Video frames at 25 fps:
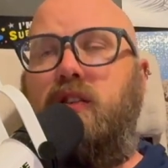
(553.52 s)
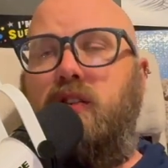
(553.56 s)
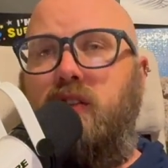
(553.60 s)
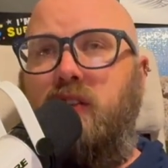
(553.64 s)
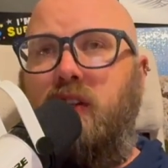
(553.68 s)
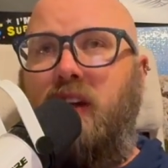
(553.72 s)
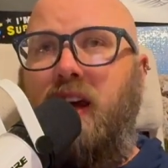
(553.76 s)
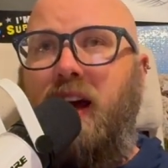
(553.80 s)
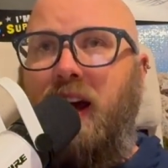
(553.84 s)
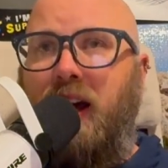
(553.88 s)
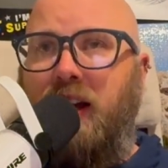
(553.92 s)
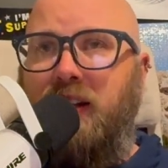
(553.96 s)

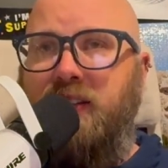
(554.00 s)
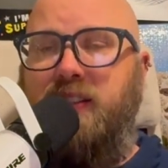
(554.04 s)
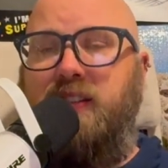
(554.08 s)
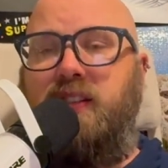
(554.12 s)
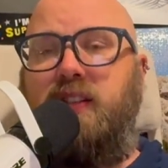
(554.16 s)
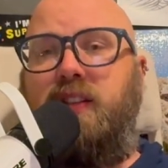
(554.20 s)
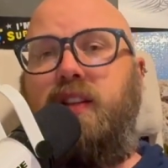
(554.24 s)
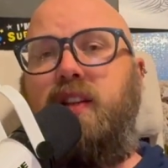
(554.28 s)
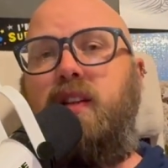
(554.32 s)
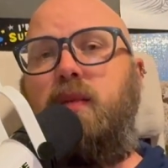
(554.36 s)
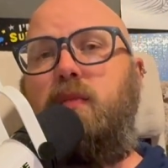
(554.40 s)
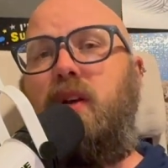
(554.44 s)

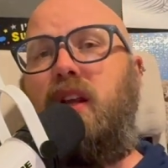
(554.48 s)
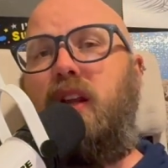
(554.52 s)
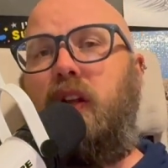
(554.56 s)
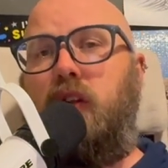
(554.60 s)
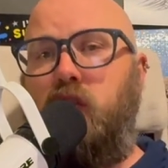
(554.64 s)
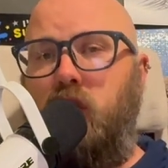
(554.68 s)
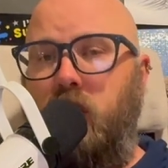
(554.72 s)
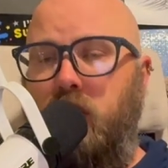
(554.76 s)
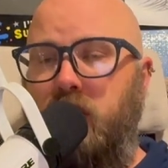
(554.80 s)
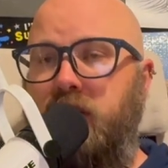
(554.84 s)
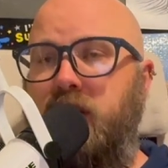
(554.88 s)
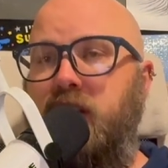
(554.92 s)
constantly be
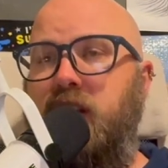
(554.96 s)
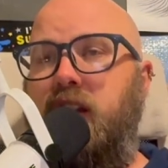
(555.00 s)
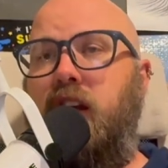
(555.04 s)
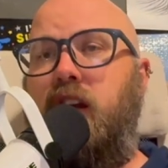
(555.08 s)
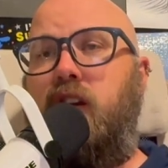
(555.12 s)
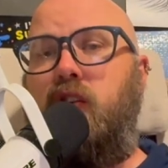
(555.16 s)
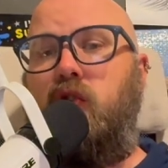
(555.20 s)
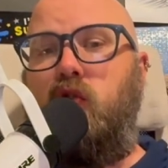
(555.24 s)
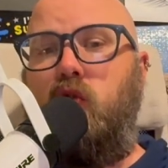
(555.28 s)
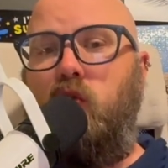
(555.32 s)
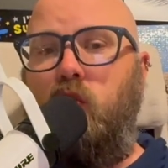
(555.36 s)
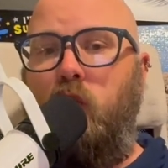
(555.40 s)
learning
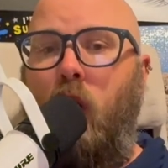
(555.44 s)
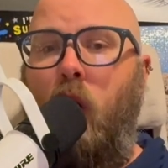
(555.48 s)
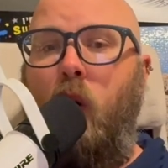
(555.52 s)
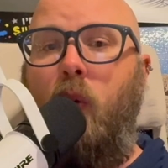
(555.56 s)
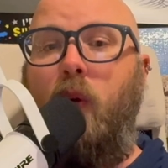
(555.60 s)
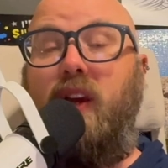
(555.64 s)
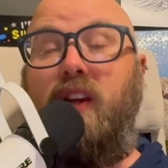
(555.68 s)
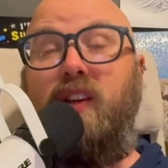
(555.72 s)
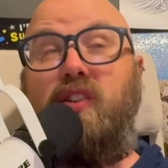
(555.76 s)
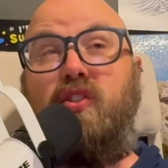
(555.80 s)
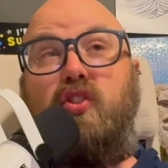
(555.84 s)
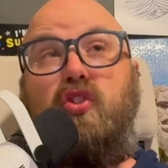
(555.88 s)
and
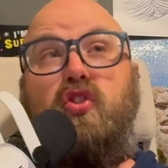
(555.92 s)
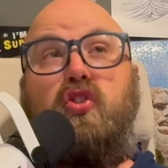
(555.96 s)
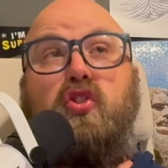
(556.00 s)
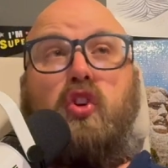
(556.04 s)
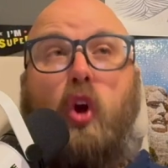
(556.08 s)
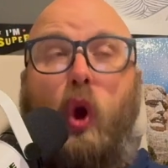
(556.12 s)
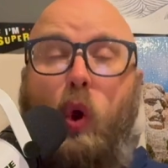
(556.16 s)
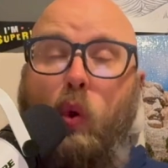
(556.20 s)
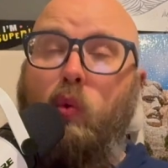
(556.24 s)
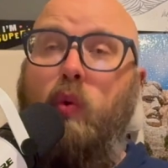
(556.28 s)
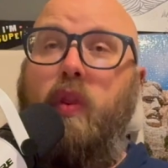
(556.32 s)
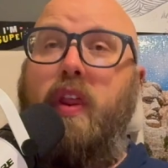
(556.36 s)
growing
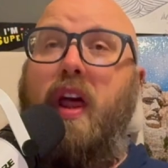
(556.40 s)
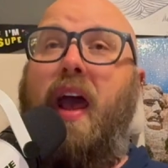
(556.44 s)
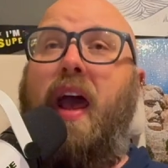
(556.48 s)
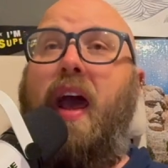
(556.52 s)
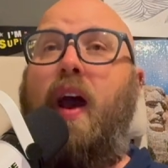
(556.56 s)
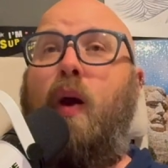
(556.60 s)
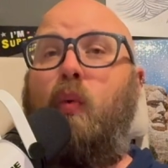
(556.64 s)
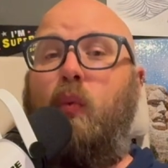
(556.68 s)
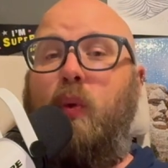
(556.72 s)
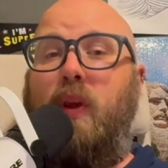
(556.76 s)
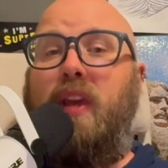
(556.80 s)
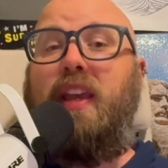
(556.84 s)
so
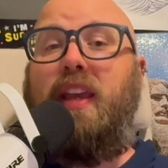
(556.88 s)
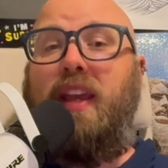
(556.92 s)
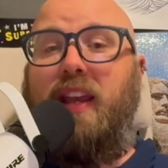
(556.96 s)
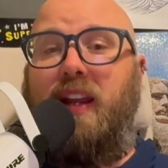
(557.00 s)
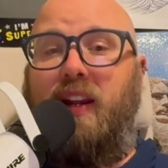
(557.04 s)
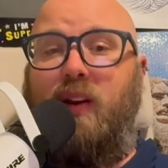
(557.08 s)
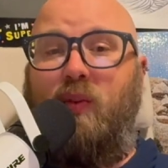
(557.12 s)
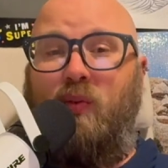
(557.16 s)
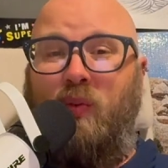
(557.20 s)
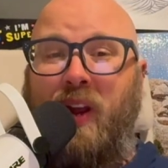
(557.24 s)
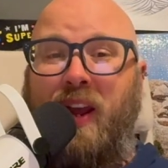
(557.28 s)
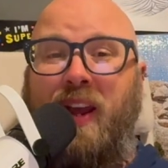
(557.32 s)
that we
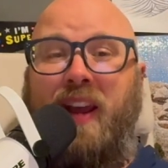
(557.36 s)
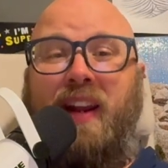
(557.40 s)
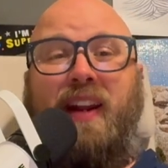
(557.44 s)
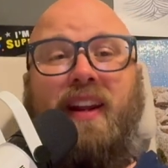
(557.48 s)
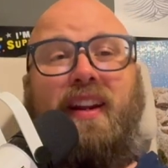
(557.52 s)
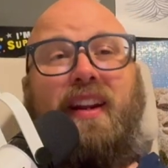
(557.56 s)
get it right.